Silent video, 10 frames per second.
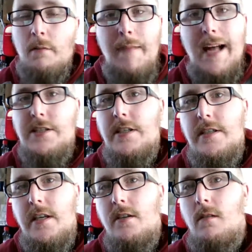The match
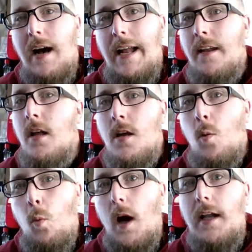continued on.
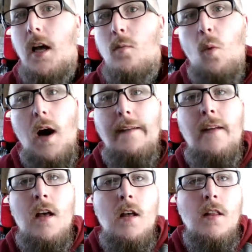
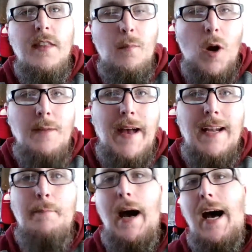One-on-one. The
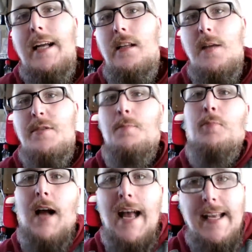one-man apocalypse,
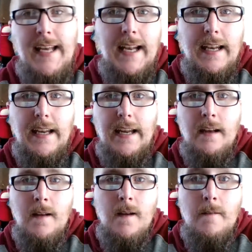Brian
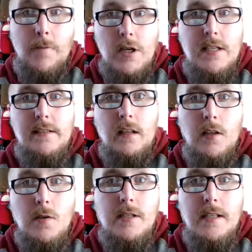Kennedy versus
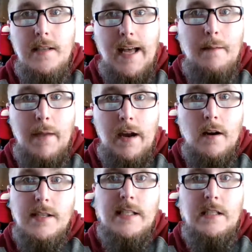Elusive
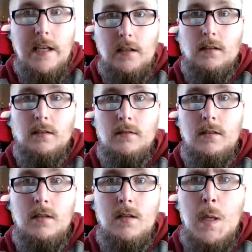Nightmare, Sickle.
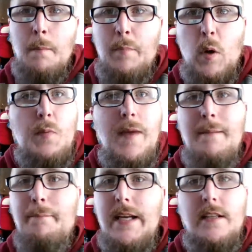Both
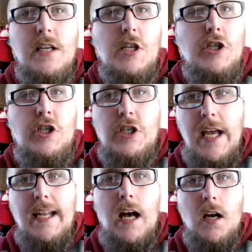men beat the
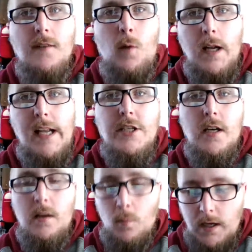shit out of
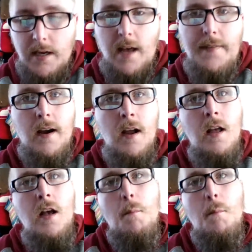one another,